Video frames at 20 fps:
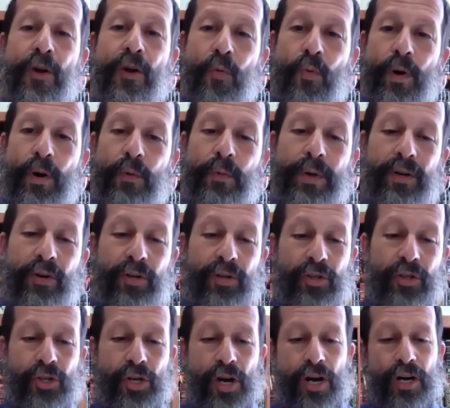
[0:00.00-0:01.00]
where we
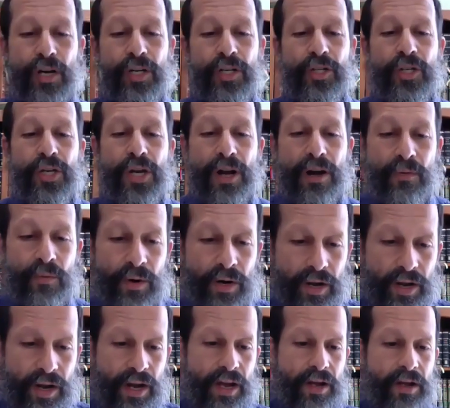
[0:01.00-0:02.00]
recharge
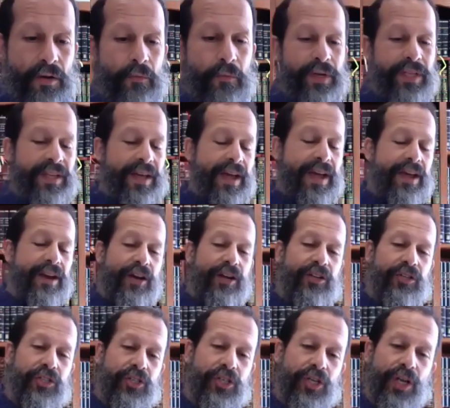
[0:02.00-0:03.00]
with
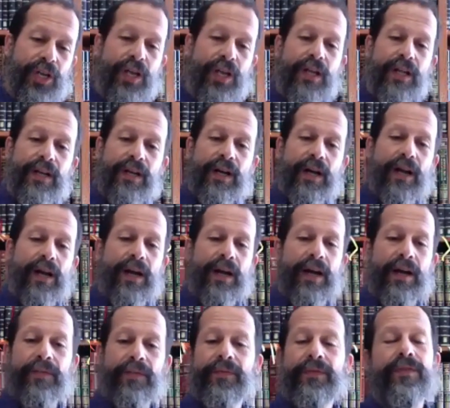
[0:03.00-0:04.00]
energy
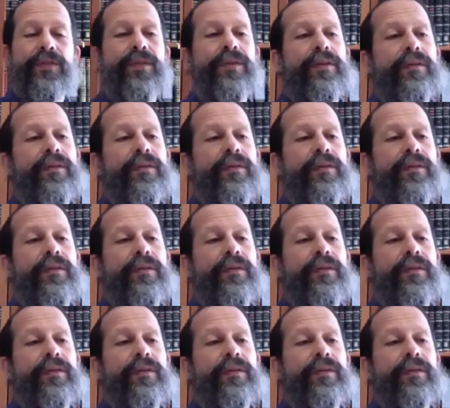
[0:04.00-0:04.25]
and